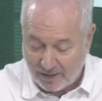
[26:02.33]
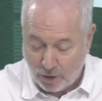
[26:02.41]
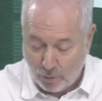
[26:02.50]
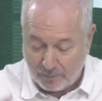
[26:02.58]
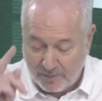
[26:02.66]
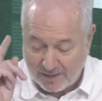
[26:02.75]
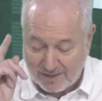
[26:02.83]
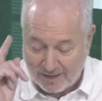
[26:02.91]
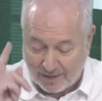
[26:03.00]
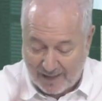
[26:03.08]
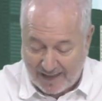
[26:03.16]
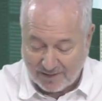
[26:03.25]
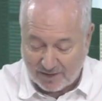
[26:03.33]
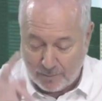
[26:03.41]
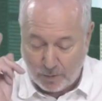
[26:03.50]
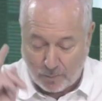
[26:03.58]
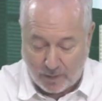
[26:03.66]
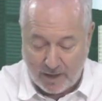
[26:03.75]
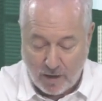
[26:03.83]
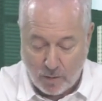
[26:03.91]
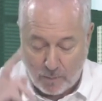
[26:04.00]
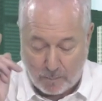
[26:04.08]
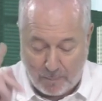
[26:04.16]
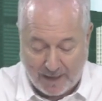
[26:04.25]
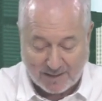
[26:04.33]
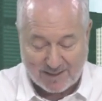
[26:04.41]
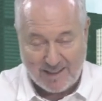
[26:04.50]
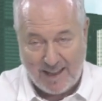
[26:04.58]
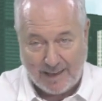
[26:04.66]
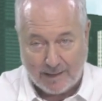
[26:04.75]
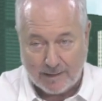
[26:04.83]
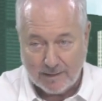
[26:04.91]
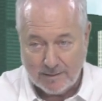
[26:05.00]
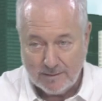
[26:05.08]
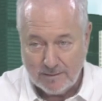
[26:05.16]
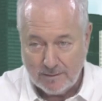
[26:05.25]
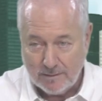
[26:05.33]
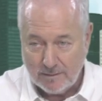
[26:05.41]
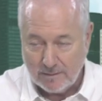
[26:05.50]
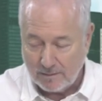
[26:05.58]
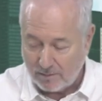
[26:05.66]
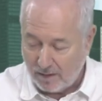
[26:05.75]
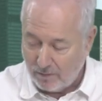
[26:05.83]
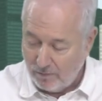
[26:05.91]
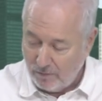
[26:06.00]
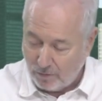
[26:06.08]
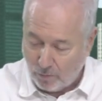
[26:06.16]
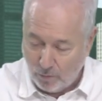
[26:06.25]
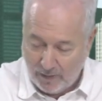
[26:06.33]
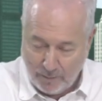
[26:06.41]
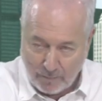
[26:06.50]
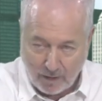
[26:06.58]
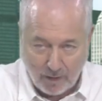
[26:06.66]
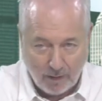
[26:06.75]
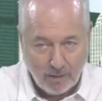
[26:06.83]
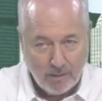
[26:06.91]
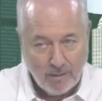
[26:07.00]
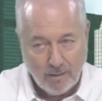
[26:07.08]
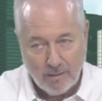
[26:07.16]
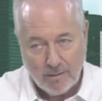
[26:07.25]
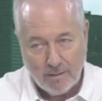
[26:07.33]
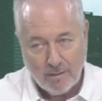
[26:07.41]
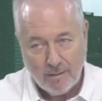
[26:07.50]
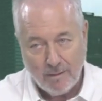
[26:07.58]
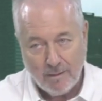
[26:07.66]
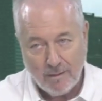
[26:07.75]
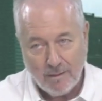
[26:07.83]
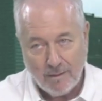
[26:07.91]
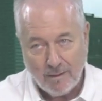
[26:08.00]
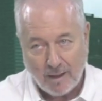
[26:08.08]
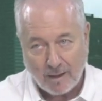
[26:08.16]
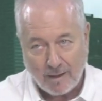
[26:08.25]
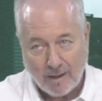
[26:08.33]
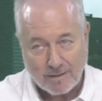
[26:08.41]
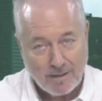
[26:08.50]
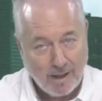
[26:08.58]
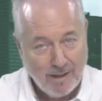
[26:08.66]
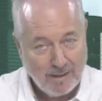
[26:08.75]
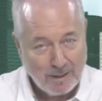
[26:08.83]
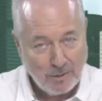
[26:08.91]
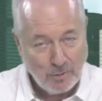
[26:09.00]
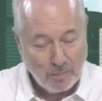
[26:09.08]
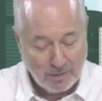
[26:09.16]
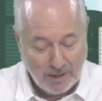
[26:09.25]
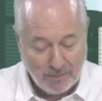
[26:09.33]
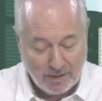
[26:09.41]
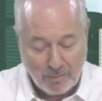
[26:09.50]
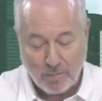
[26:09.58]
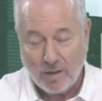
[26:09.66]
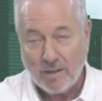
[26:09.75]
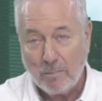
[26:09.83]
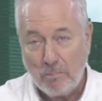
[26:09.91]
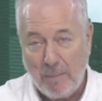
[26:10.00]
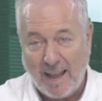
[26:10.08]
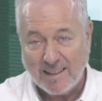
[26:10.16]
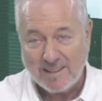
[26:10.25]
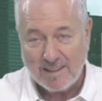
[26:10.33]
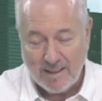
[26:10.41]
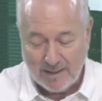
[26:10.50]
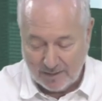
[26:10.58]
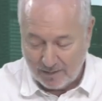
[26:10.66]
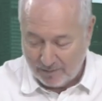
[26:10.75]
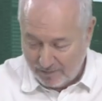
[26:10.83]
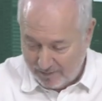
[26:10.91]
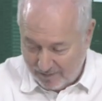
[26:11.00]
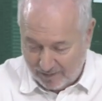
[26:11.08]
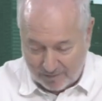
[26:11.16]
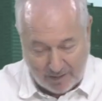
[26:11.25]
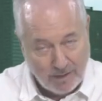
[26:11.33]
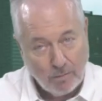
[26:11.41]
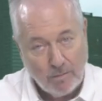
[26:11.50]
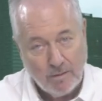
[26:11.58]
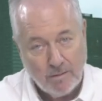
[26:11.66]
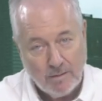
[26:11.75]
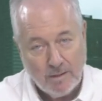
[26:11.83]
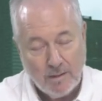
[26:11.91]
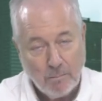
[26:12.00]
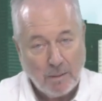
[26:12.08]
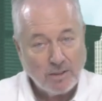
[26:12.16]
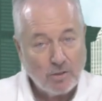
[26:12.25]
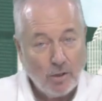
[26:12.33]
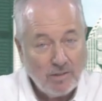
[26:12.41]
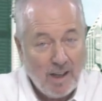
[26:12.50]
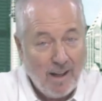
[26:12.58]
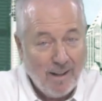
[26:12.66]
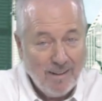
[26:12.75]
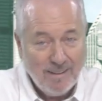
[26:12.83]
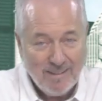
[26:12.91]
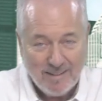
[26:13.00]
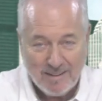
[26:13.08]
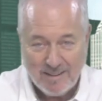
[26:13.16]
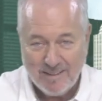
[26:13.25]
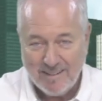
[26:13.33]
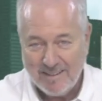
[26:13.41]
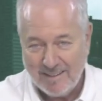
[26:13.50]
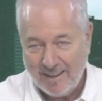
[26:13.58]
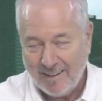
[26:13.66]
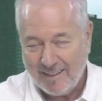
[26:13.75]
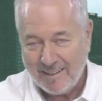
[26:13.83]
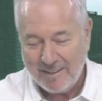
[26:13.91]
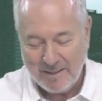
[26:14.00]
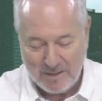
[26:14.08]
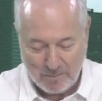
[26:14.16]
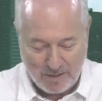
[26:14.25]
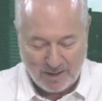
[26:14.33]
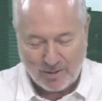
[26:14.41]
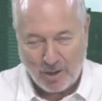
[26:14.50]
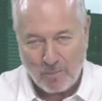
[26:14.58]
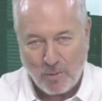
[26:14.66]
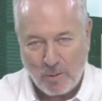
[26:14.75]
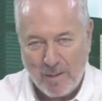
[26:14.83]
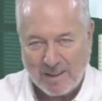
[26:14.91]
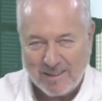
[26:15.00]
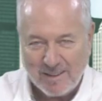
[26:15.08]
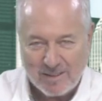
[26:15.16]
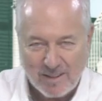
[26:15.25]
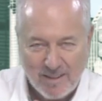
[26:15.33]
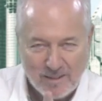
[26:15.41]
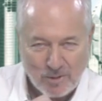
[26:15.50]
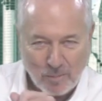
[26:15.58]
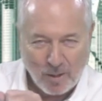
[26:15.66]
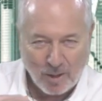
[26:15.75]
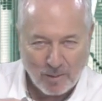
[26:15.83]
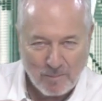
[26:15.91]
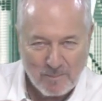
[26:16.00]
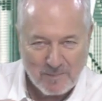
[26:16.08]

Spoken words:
I hope this is the last time you bring home a pet snake. Trajo una culebra a casa. Can you believe it? He brought a pet. Yeah, tengo una mascota. Yeah, but I'll talk more about this tomorrow.